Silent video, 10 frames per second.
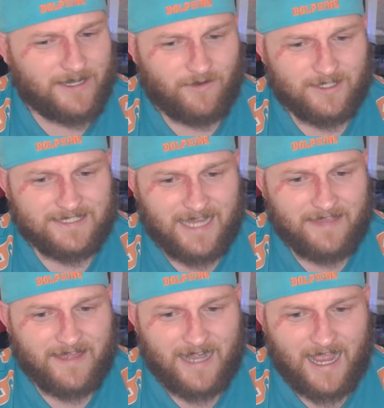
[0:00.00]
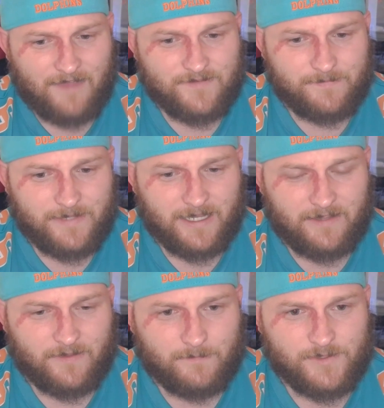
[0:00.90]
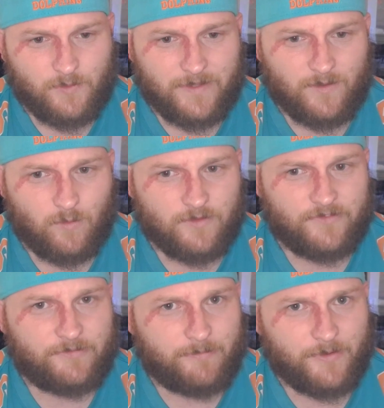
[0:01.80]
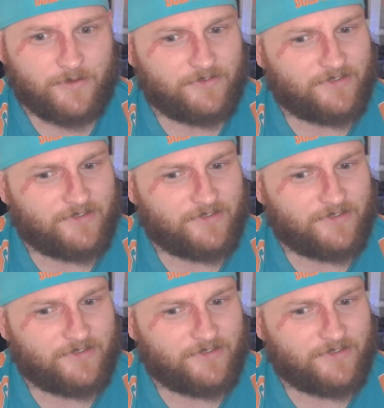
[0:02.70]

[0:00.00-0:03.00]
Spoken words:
and I say that after picking them to win the wooden spoon.